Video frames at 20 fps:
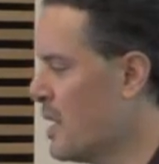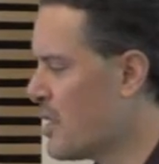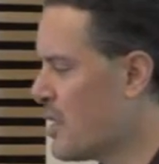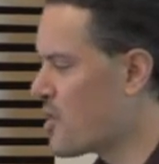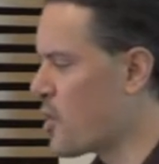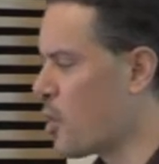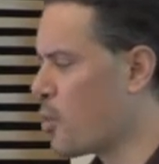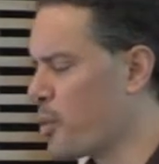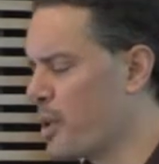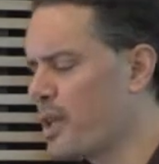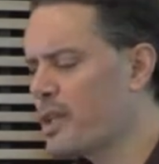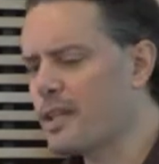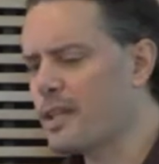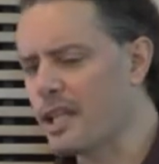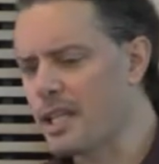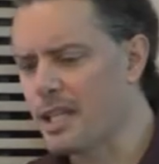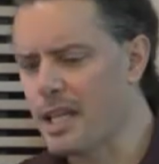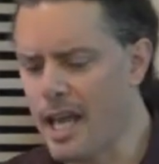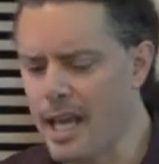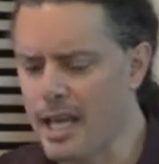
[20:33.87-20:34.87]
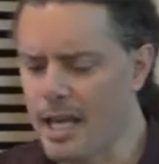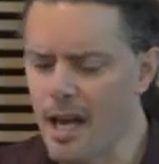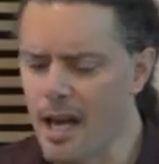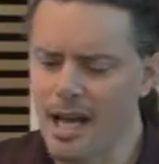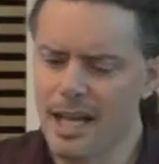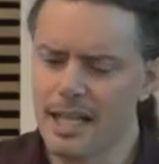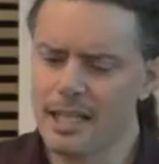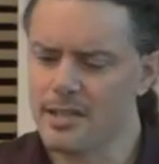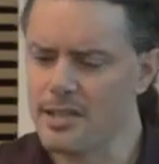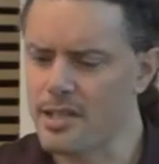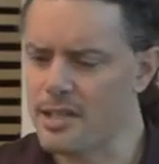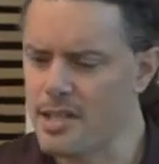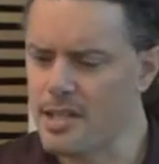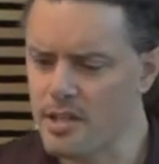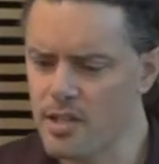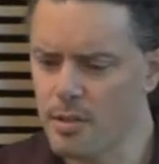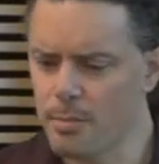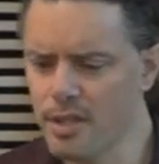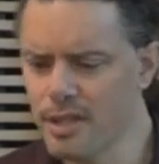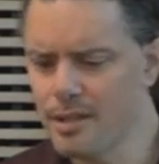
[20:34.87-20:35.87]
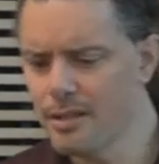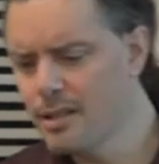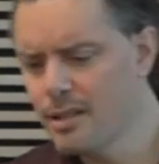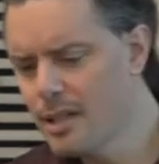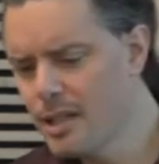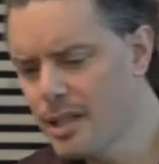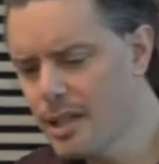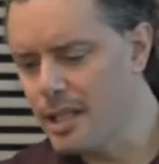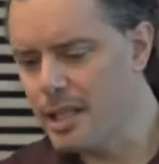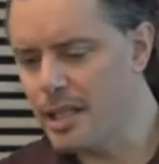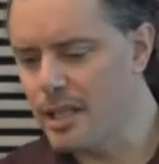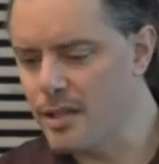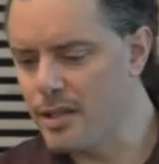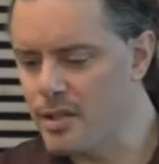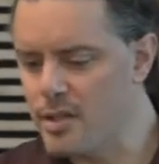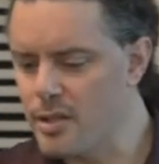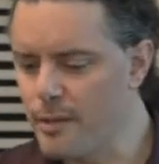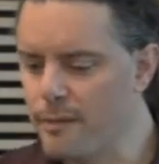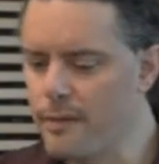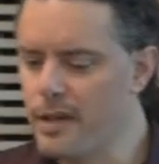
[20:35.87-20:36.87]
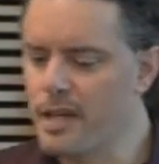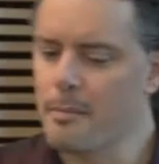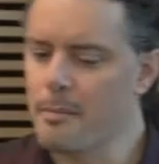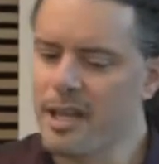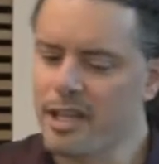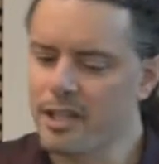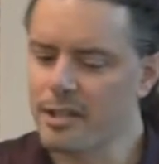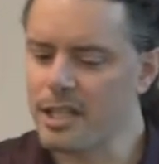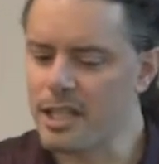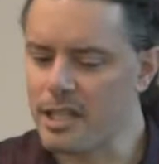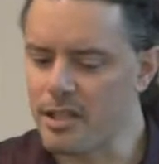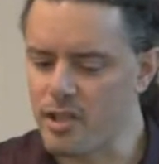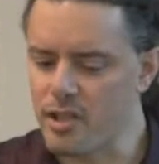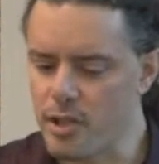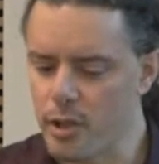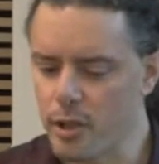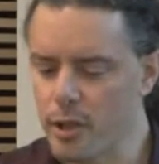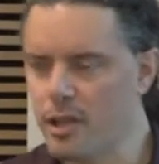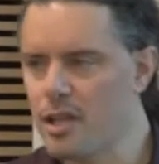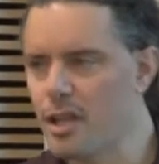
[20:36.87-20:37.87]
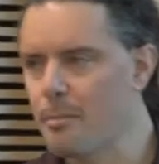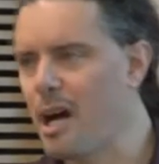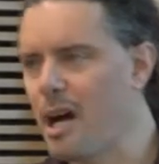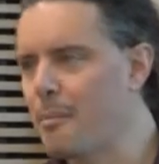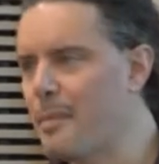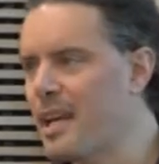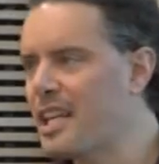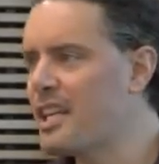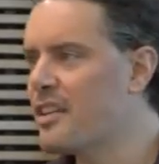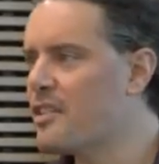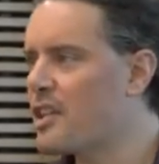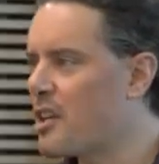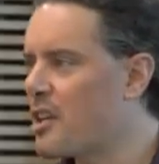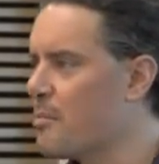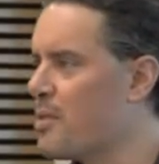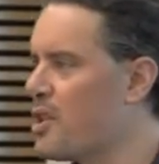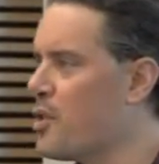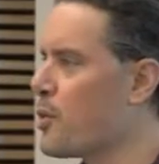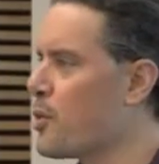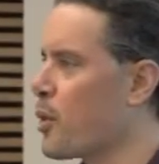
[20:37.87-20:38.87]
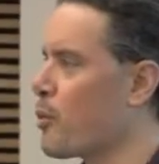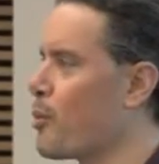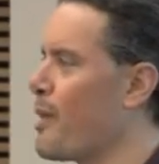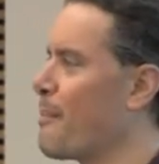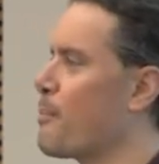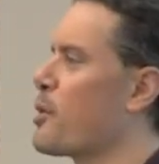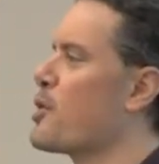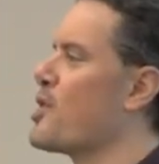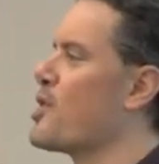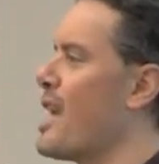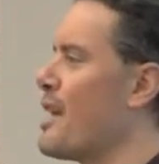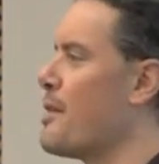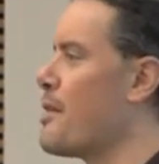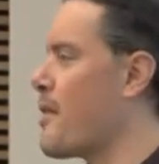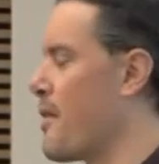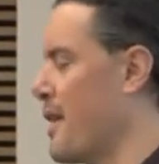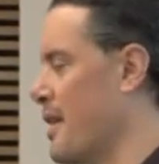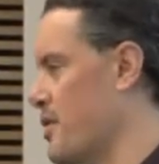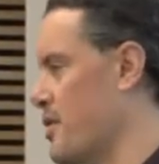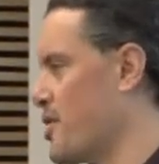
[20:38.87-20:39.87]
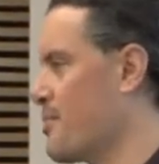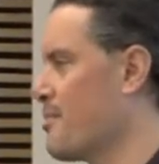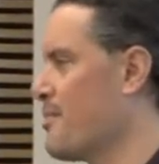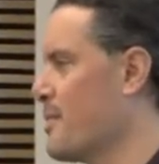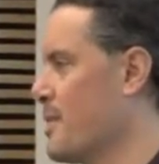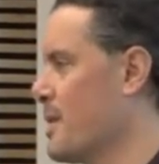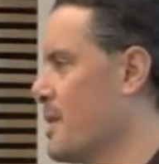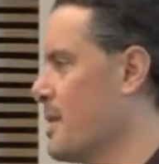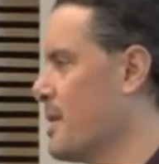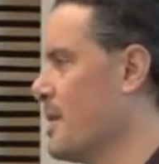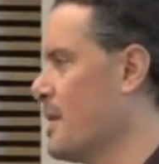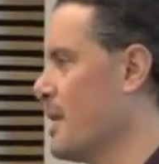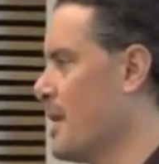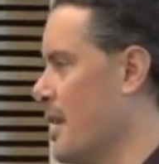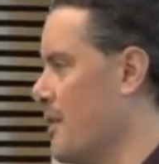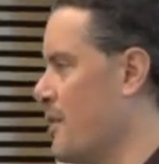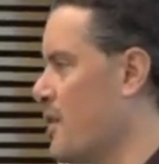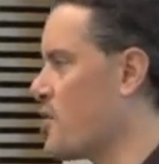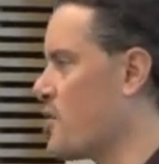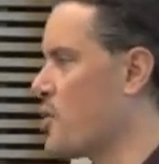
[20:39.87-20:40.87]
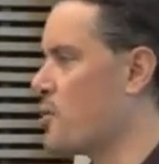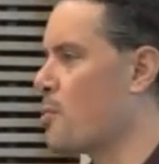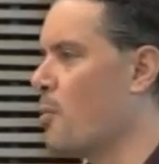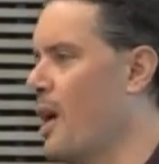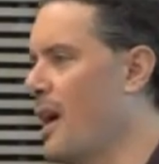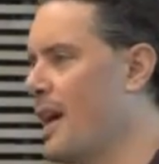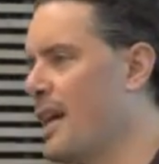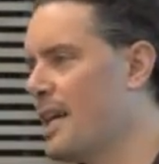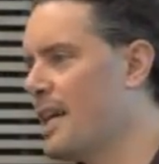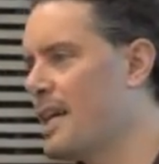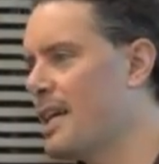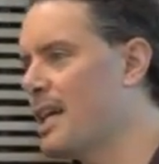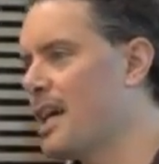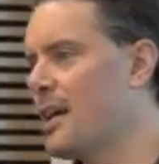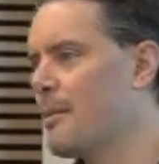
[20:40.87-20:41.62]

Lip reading: So really, AI as a discipline is fundamentally concerned about making the computer represent things. And this is why